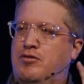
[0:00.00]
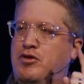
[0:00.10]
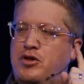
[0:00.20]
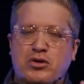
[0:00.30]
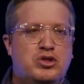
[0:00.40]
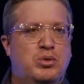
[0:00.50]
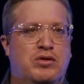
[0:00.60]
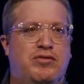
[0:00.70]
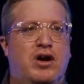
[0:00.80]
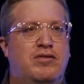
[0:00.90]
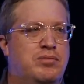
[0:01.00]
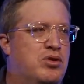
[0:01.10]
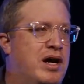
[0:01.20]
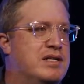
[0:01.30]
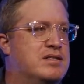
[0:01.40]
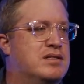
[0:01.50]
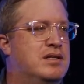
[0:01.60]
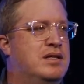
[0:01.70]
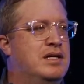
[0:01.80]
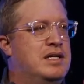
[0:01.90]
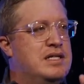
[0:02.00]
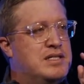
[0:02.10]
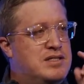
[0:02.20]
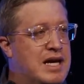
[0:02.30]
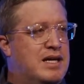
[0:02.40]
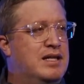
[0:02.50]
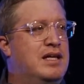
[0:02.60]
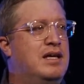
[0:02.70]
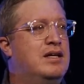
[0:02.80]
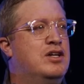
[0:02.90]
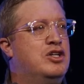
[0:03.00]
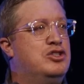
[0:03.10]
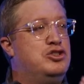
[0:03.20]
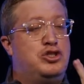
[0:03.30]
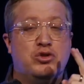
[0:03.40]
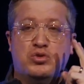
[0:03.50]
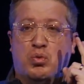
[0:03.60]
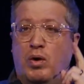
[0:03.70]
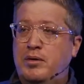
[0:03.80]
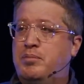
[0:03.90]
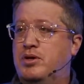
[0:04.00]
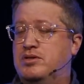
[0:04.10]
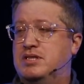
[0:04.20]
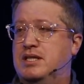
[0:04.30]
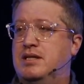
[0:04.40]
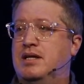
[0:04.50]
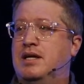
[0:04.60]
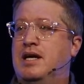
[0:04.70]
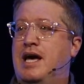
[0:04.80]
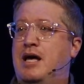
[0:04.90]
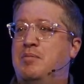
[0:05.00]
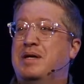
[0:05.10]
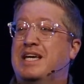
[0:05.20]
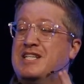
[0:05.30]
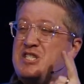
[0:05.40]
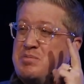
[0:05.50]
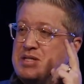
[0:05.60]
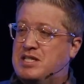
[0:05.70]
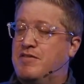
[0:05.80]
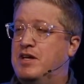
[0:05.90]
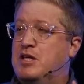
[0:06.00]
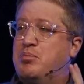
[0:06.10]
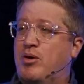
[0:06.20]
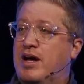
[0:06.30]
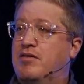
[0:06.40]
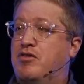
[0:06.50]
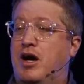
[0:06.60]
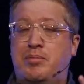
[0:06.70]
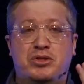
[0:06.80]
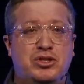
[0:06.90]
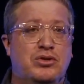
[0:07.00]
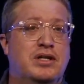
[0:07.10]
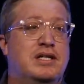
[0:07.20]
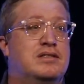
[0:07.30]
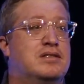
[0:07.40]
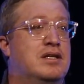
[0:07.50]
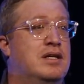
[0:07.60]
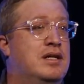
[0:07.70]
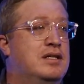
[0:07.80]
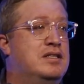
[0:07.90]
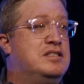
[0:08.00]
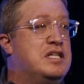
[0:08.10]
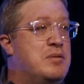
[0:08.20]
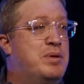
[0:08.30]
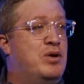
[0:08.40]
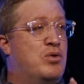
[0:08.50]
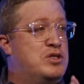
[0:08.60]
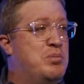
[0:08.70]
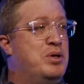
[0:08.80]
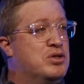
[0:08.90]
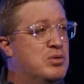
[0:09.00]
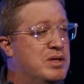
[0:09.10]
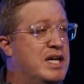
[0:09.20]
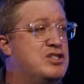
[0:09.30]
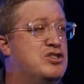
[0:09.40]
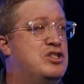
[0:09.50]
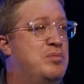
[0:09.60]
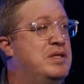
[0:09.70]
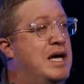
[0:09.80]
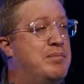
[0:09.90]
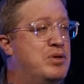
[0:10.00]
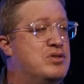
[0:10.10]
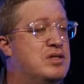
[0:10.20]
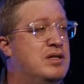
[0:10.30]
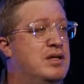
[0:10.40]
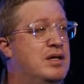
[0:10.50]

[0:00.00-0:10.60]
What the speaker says: for those who are far from Christ. Secondly, choose one person and begin specifically praying for opportunities to deepen or to build a relationship with that person.